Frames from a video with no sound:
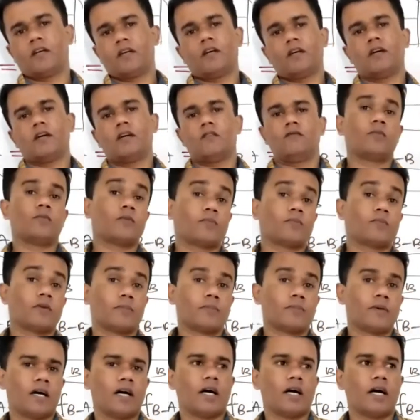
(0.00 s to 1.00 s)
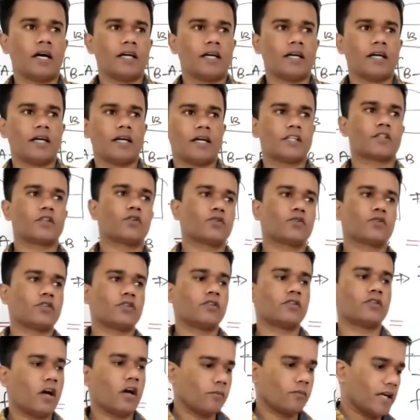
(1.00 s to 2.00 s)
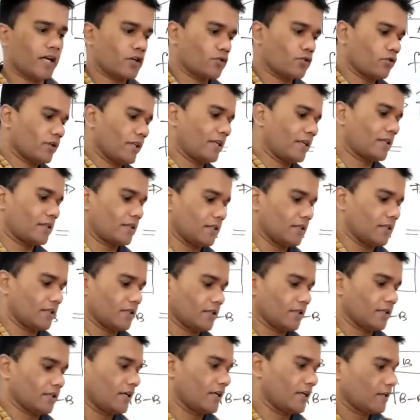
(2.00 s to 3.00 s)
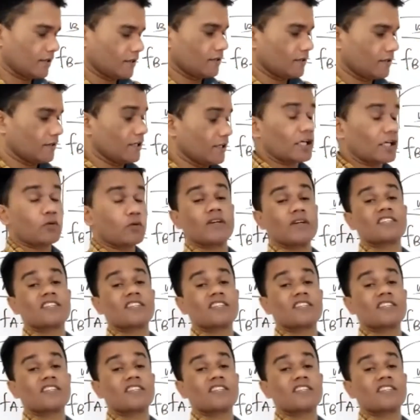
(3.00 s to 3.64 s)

When we prepare ideal solution, we have to make sure that the liquids